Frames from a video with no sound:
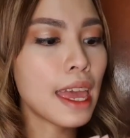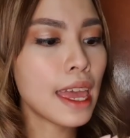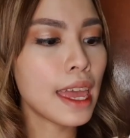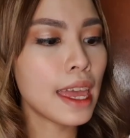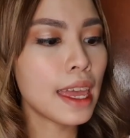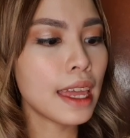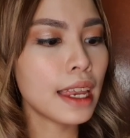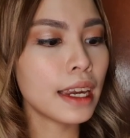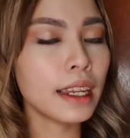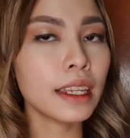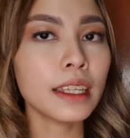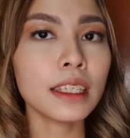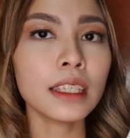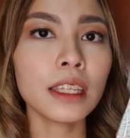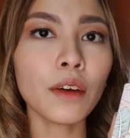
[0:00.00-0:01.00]
And it
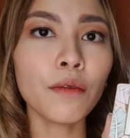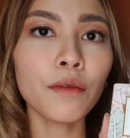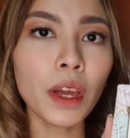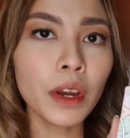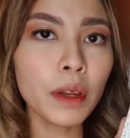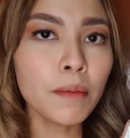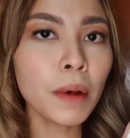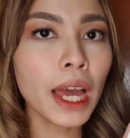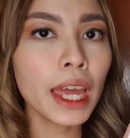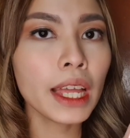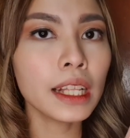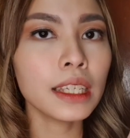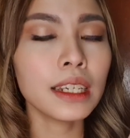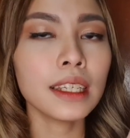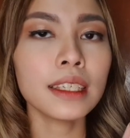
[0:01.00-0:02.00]
is very
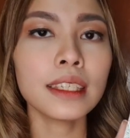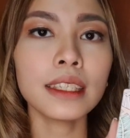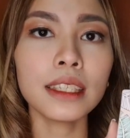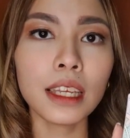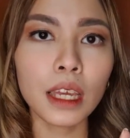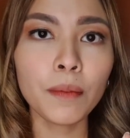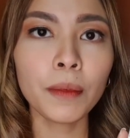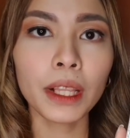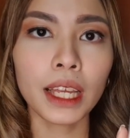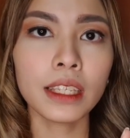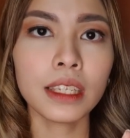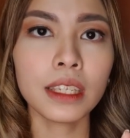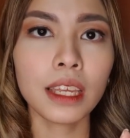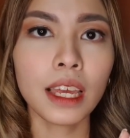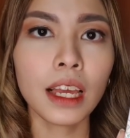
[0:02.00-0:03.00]
mild, it is deep
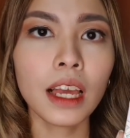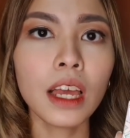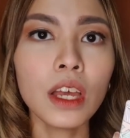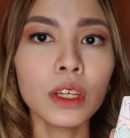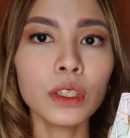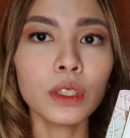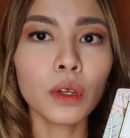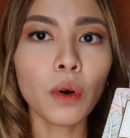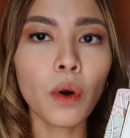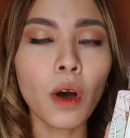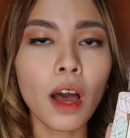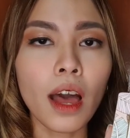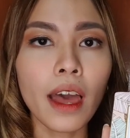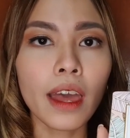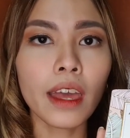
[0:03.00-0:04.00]
cleansing,
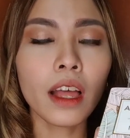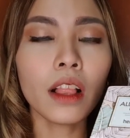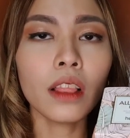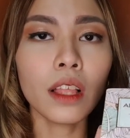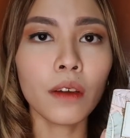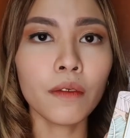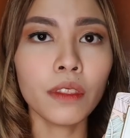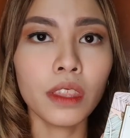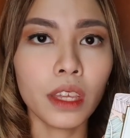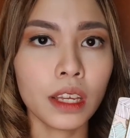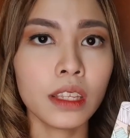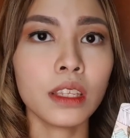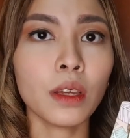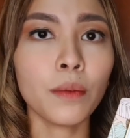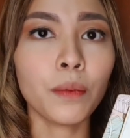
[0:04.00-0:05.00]
so I love
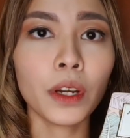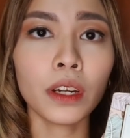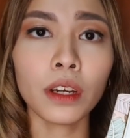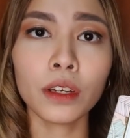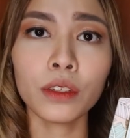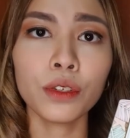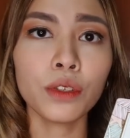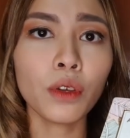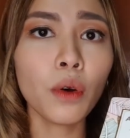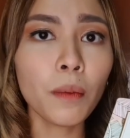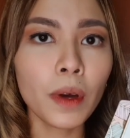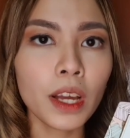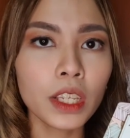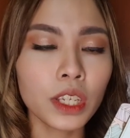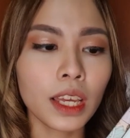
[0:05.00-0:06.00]
this product so
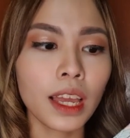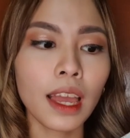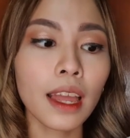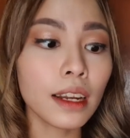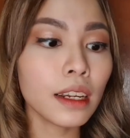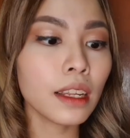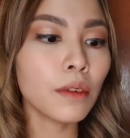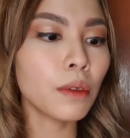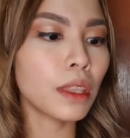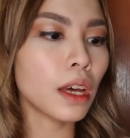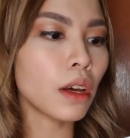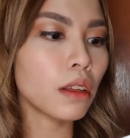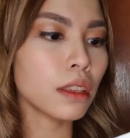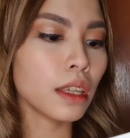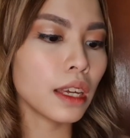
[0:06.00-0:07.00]
much. I can't live
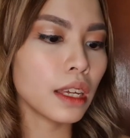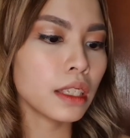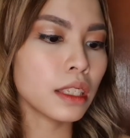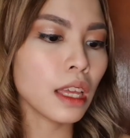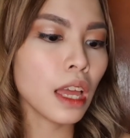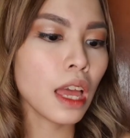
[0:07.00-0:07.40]
without this.